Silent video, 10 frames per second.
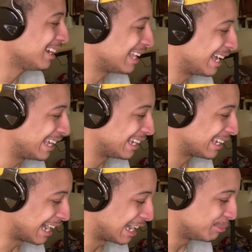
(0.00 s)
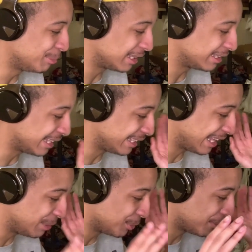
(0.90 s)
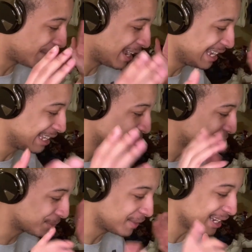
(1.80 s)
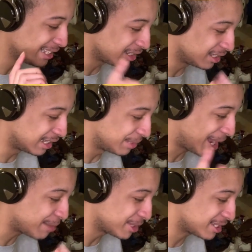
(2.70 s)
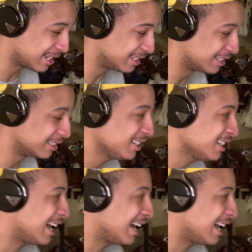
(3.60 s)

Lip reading: like, they were fighting the Hammer Titan,